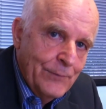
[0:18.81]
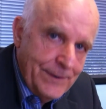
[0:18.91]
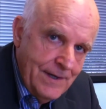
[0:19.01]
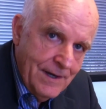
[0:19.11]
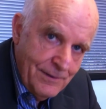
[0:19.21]

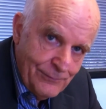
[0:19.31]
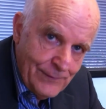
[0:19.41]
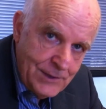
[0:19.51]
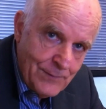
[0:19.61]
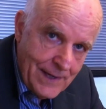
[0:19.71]
Within our
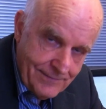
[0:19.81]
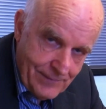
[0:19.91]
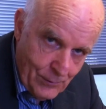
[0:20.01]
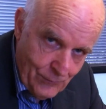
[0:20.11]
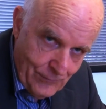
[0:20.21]
fleet, we have
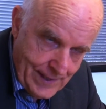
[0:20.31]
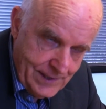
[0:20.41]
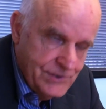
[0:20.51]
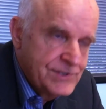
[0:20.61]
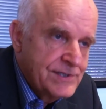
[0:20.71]
a whole
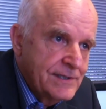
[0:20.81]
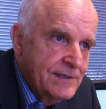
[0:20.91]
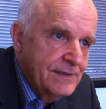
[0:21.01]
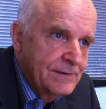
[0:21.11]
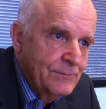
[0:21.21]
range.
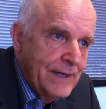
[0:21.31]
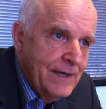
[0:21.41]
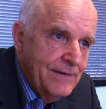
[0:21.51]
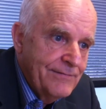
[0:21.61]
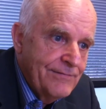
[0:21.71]
We
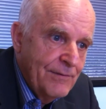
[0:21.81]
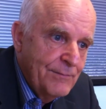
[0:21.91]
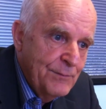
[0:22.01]
have from